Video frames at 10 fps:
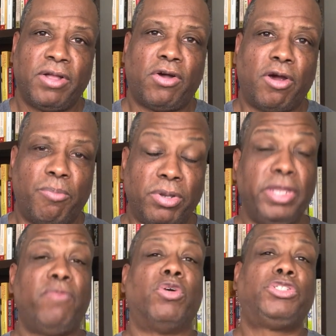or
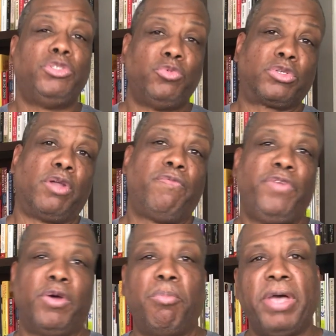believe what you was going to
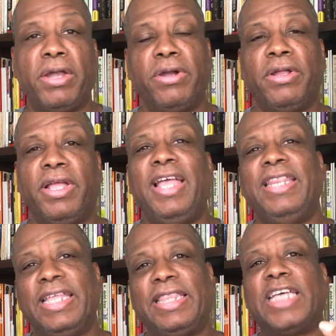feel better,
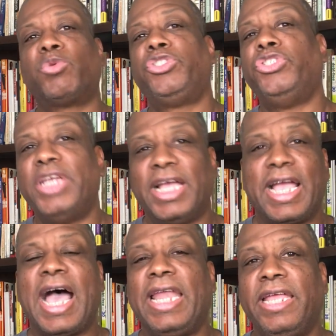that that's what you got
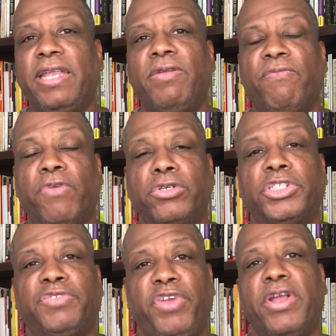caught in
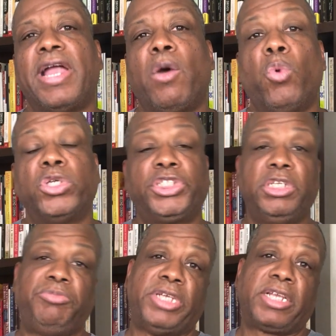versus figuring out what's the
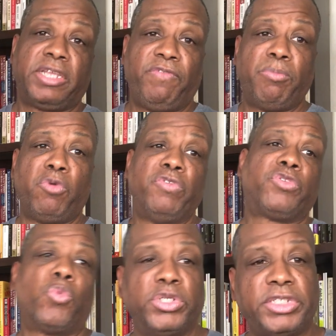objective and moving
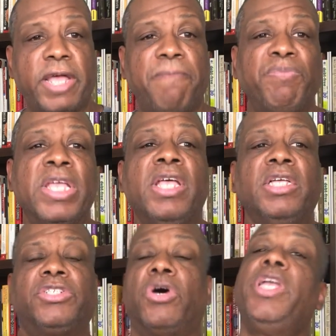towards that.
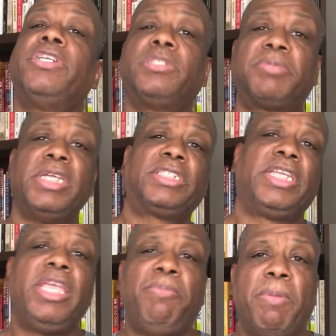So here's some things to
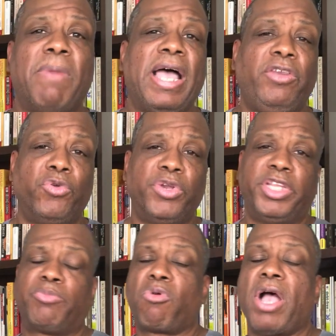keep in mind during
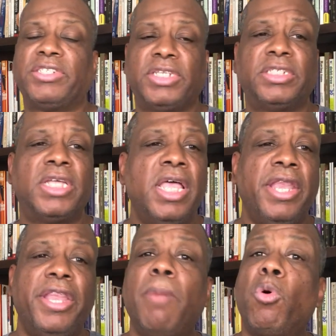this process.
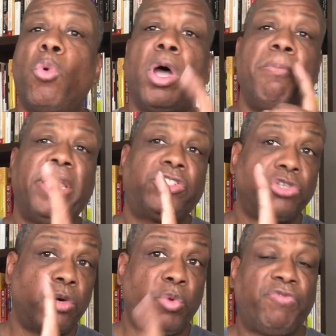Number one, make
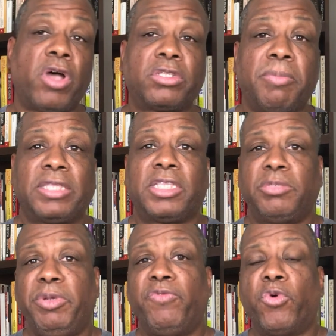sure, and we've talked about this
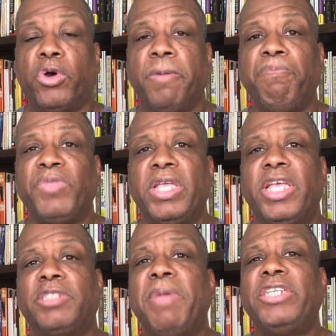before,
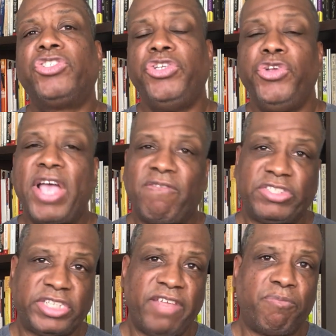is make sure you have a
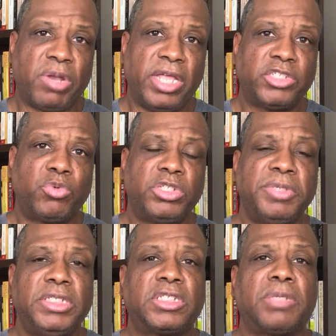safe place, which
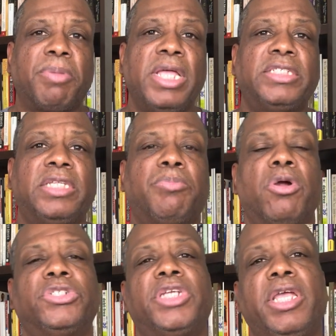means it's a place that the
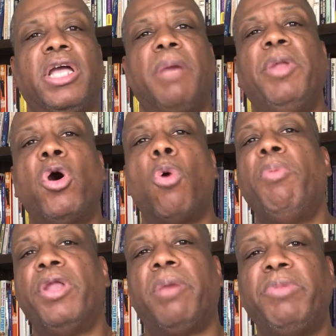person can come and
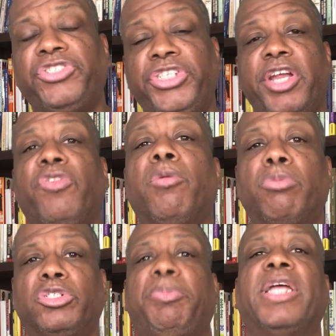open up and share their
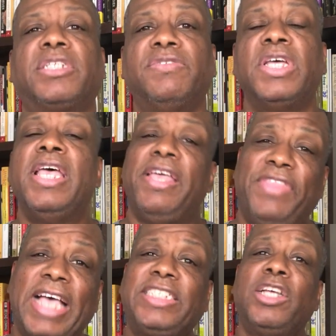perspectives.
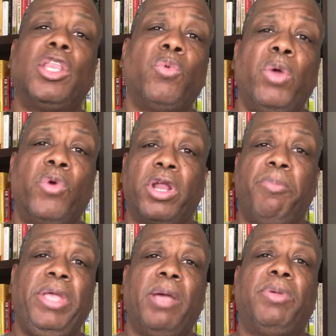That's the only way we're going to
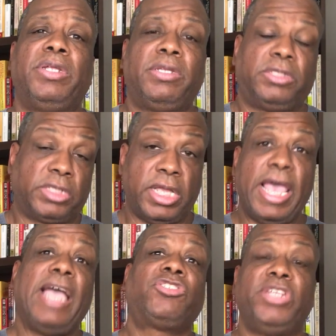be able to, to
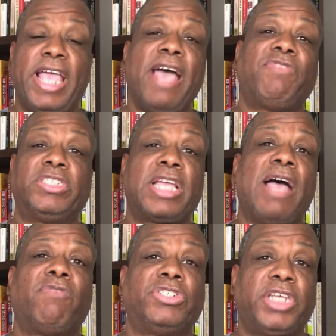actually have this
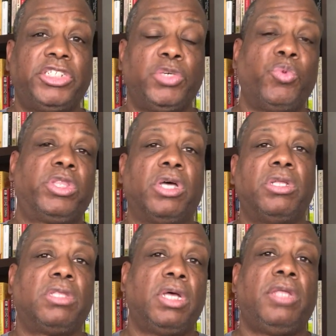conversation with the,
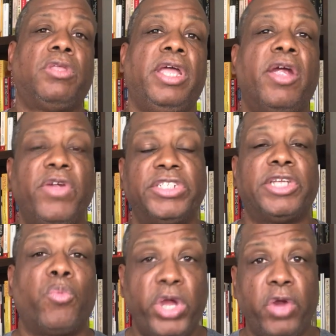the, the areas
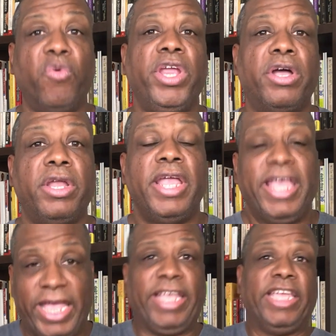that we agree on
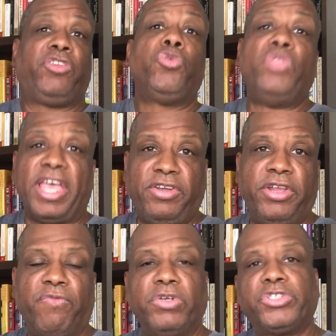and get to that
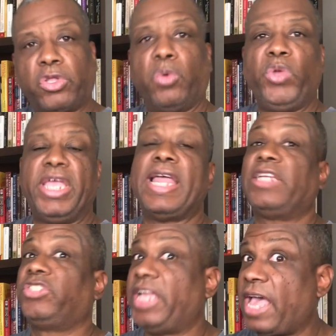difference so that we can
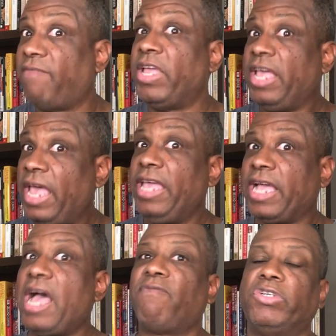actually have a
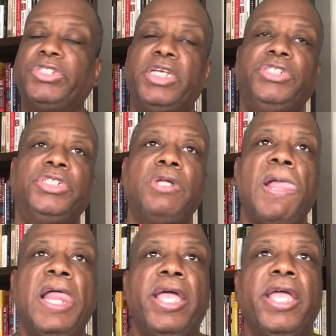conversation
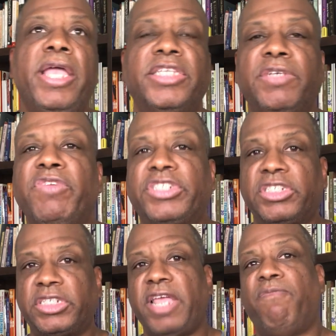is if it's a
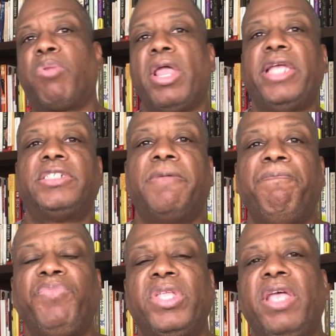safe place.
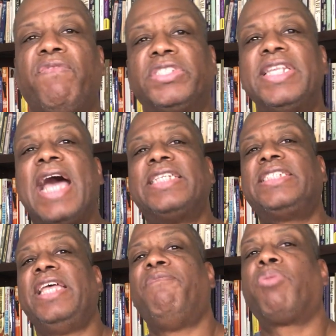If it's not a
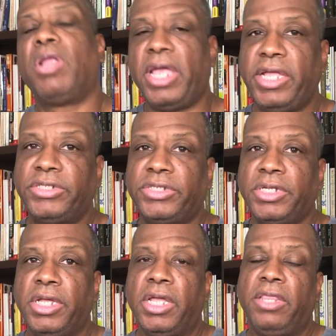safe place,
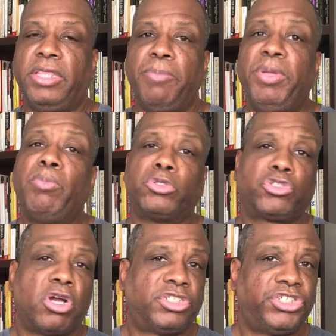then people
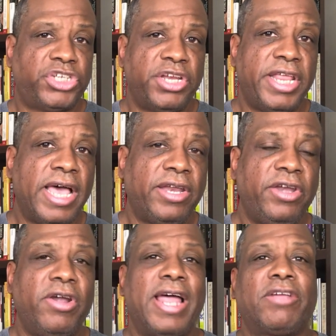start to shut down and
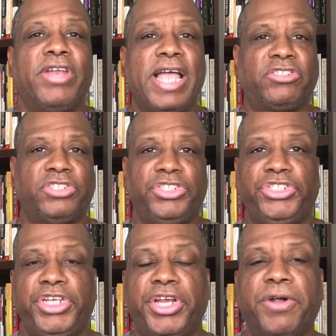they're not going to actually
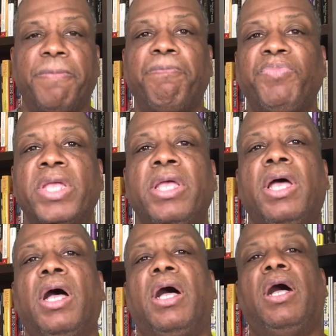share.
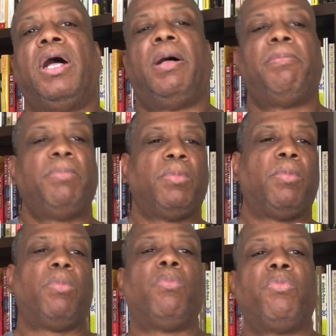Um,
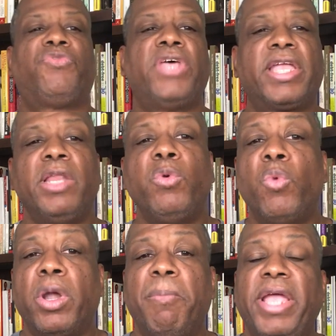secondly, we
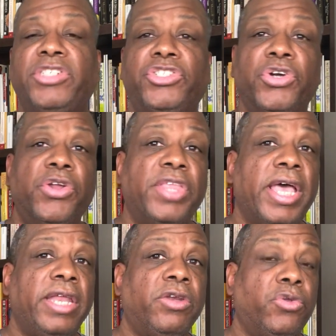want to make sure
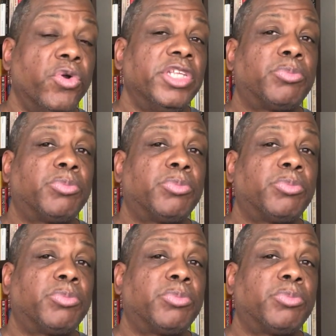that during this